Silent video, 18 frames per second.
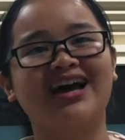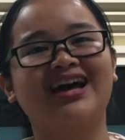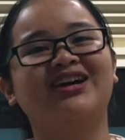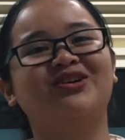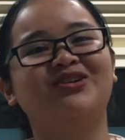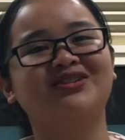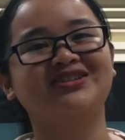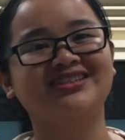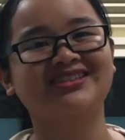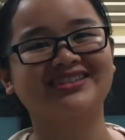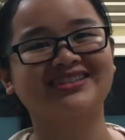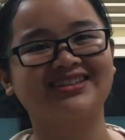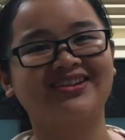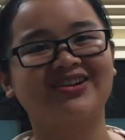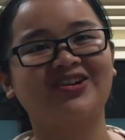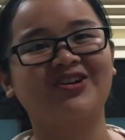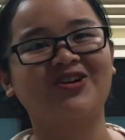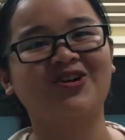a
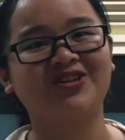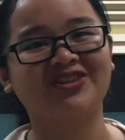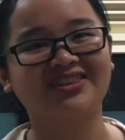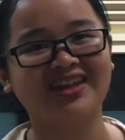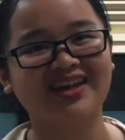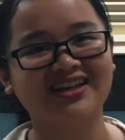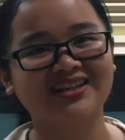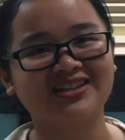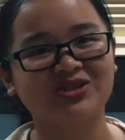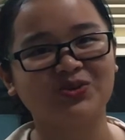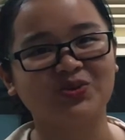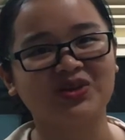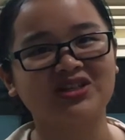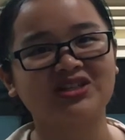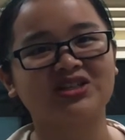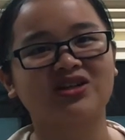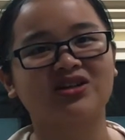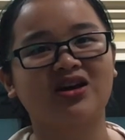context
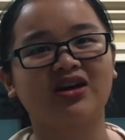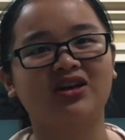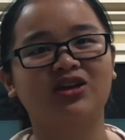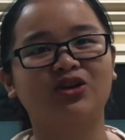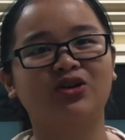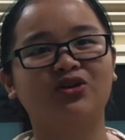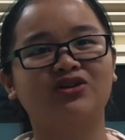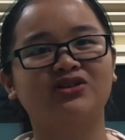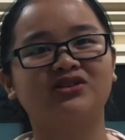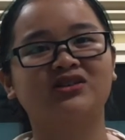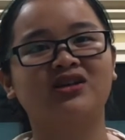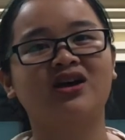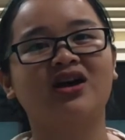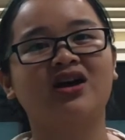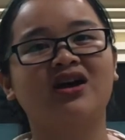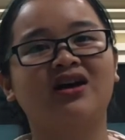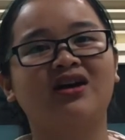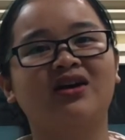switch occurs
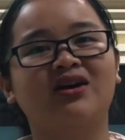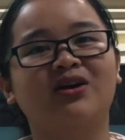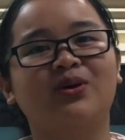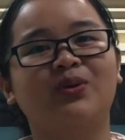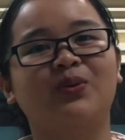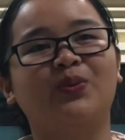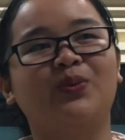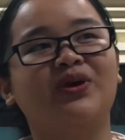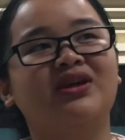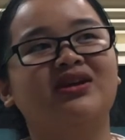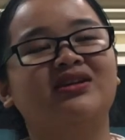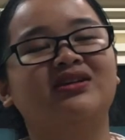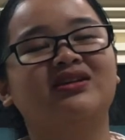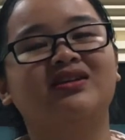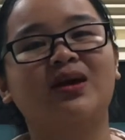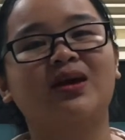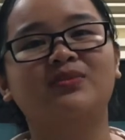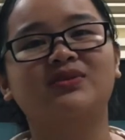when the
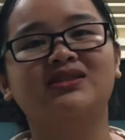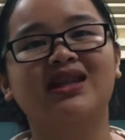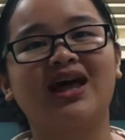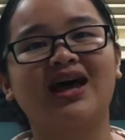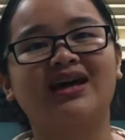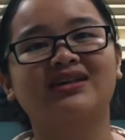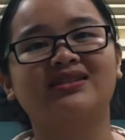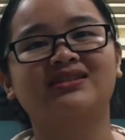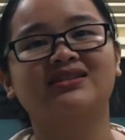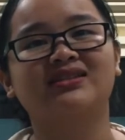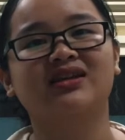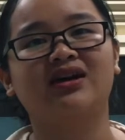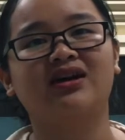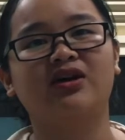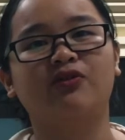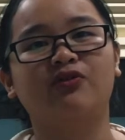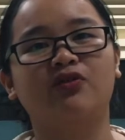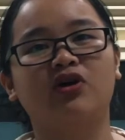time slice
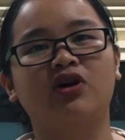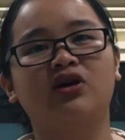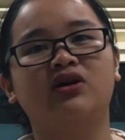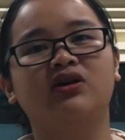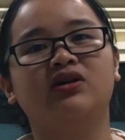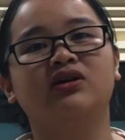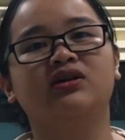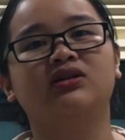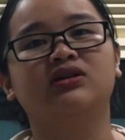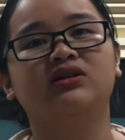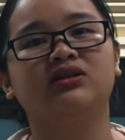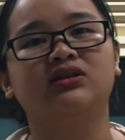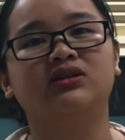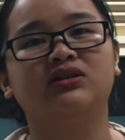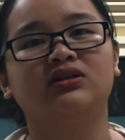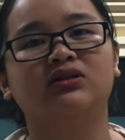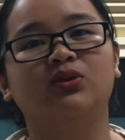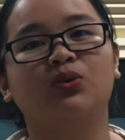for
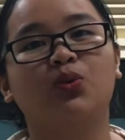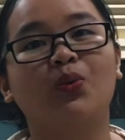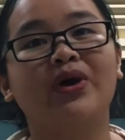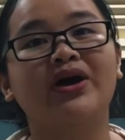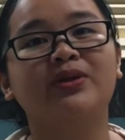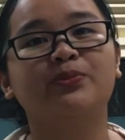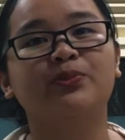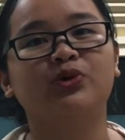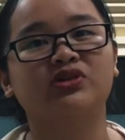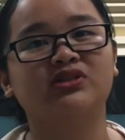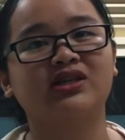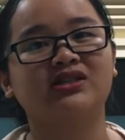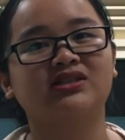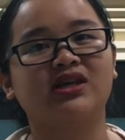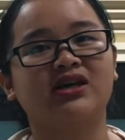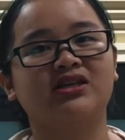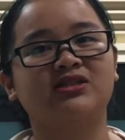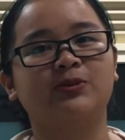one process
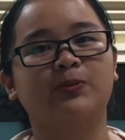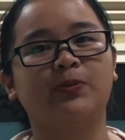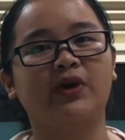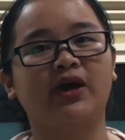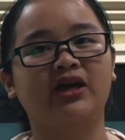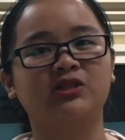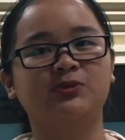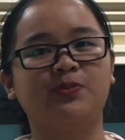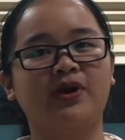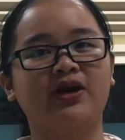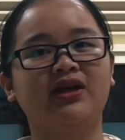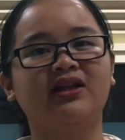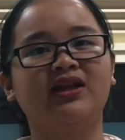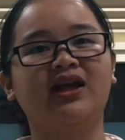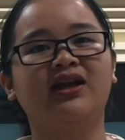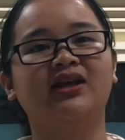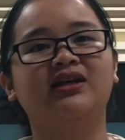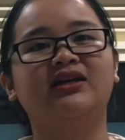has expired
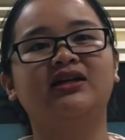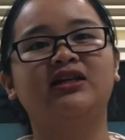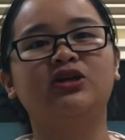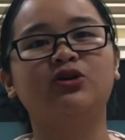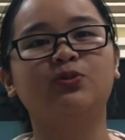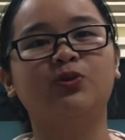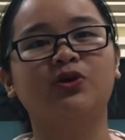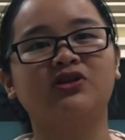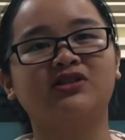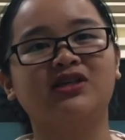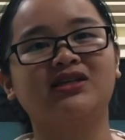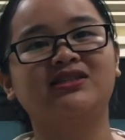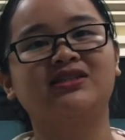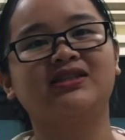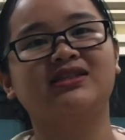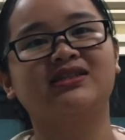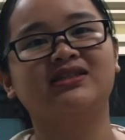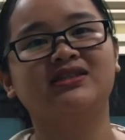and a new process
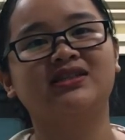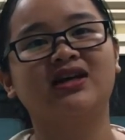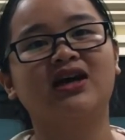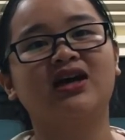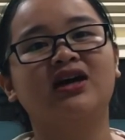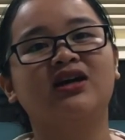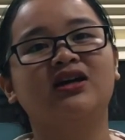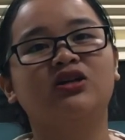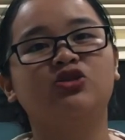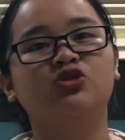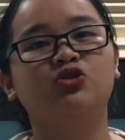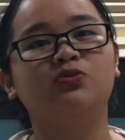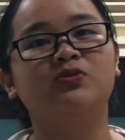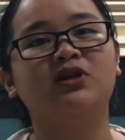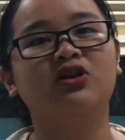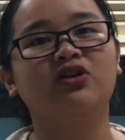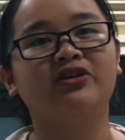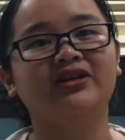is to
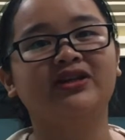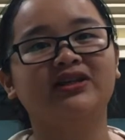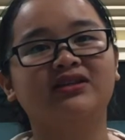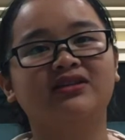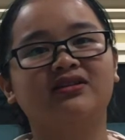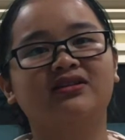be loaded